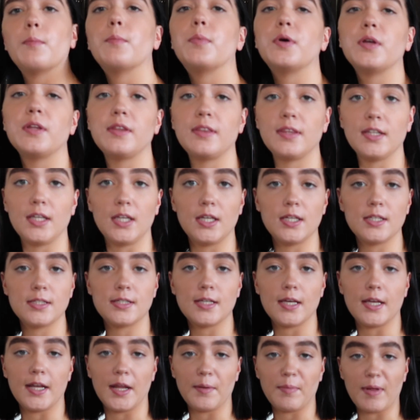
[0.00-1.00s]
put
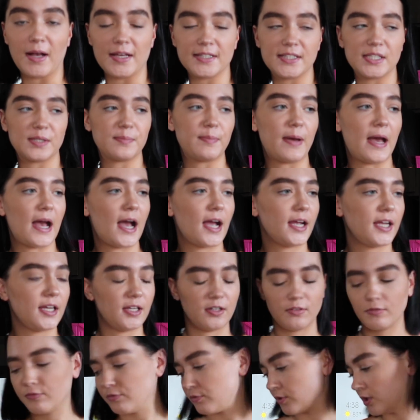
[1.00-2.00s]
these in a plastic bag
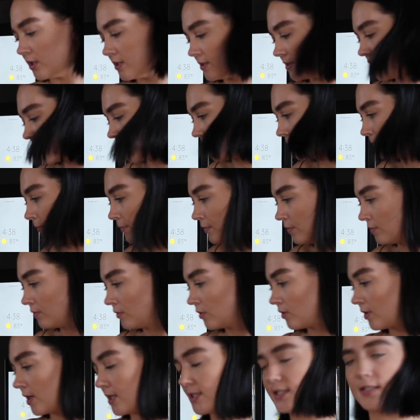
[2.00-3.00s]
and freeze them,
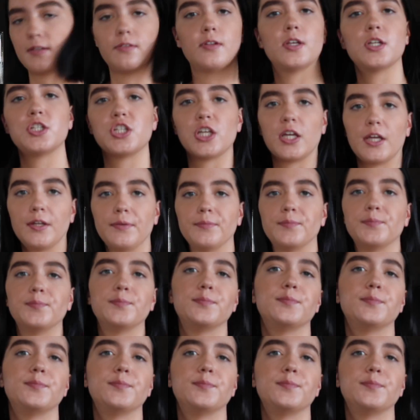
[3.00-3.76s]
the rest of the chicken.